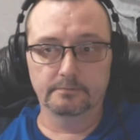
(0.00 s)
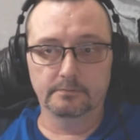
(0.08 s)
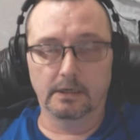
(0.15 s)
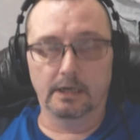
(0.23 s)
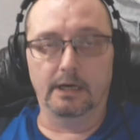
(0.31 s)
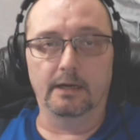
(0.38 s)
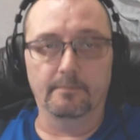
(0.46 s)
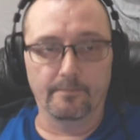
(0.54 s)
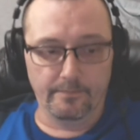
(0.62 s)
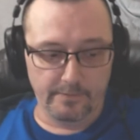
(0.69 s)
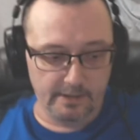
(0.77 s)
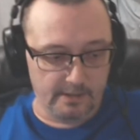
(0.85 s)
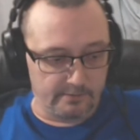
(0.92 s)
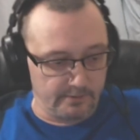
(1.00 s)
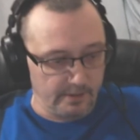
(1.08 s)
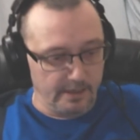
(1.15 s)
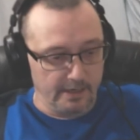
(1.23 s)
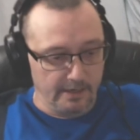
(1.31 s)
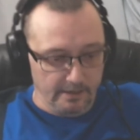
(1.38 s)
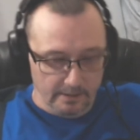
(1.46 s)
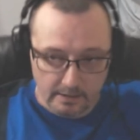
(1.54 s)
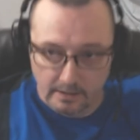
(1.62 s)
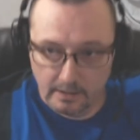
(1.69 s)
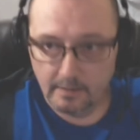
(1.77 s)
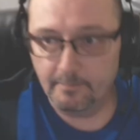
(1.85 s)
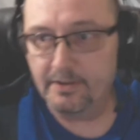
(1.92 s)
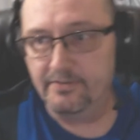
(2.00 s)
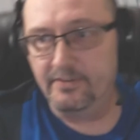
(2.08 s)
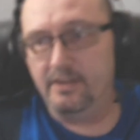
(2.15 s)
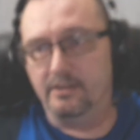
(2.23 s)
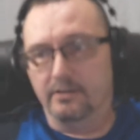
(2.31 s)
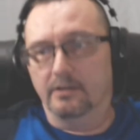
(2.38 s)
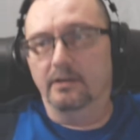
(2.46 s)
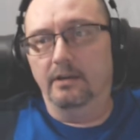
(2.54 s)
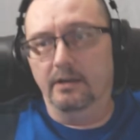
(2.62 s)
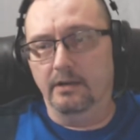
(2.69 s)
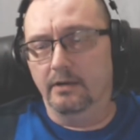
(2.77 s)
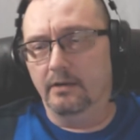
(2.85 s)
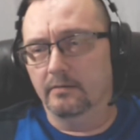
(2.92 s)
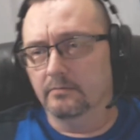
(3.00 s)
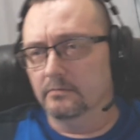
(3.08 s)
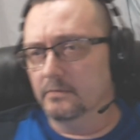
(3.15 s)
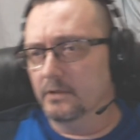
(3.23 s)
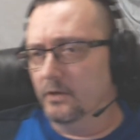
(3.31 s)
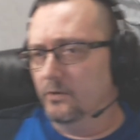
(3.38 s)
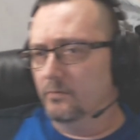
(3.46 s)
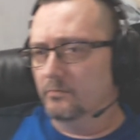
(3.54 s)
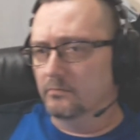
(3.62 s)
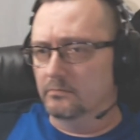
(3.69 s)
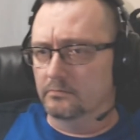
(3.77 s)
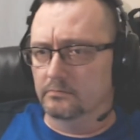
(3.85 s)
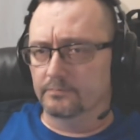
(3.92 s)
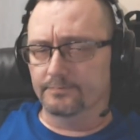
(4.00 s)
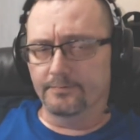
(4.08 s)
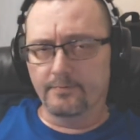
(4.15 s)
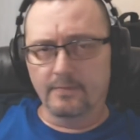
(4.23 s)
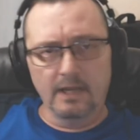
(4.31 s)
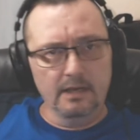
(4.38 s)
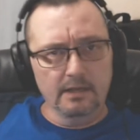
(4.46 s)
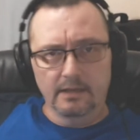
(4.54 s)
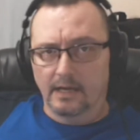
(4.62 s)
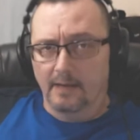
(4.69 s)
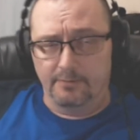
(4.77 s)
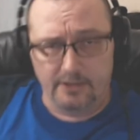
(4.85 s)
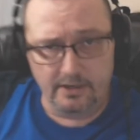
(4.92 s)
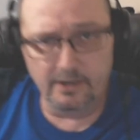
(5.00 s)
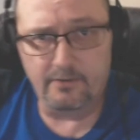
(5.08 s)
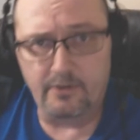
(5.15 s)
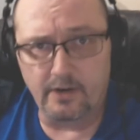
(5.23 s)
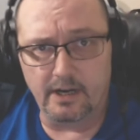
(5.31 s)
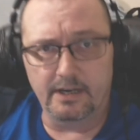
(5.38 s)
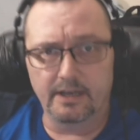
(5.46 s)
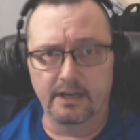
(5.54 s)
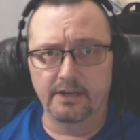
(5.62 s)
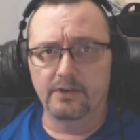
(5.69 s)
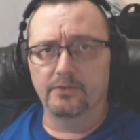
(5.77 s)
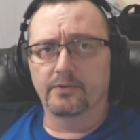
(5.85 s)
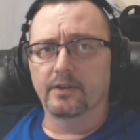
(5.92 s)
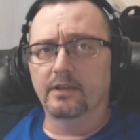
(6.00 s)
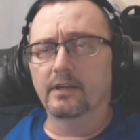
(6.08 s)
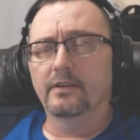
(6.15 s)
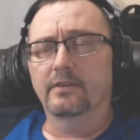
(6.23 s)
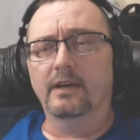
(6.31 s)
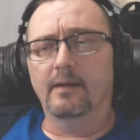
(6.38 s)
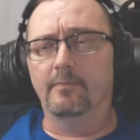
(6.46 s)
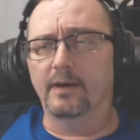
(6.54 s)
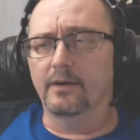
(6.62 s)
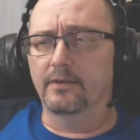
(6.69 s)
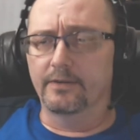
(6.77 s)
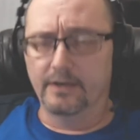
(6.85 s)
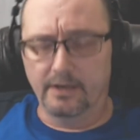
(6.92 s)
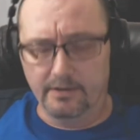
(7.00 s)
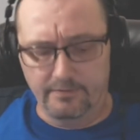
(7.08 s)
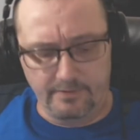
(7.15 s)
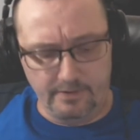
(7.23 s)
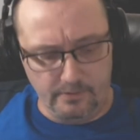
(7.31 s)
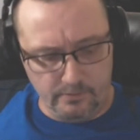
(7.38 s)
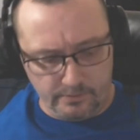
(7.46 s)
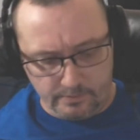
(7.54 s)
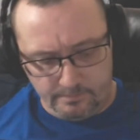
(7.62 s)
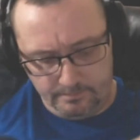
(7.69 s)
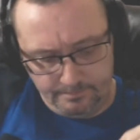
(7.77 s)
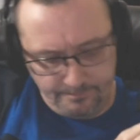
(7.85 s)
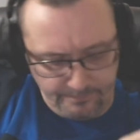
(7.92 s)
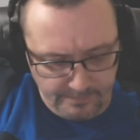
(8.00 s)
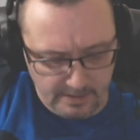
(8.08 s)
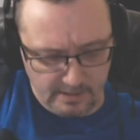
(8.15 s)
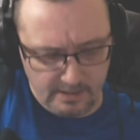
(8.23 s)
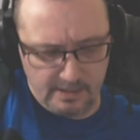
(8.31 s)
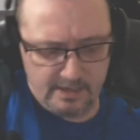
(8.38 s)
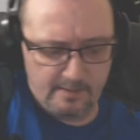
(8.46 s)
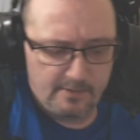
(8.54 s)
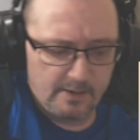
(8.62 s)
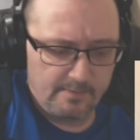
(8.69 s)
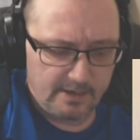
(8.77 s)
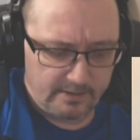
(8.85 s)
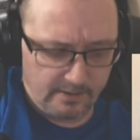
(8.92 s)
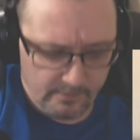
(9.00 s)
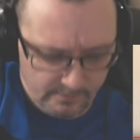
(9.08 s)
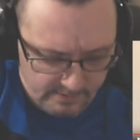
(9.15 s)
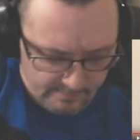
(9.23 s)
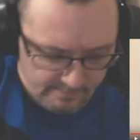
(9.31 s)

Alright, now try to position here. Nope. I'm still trying to get used to this. I apologize, folks. I'm ah, on my cord.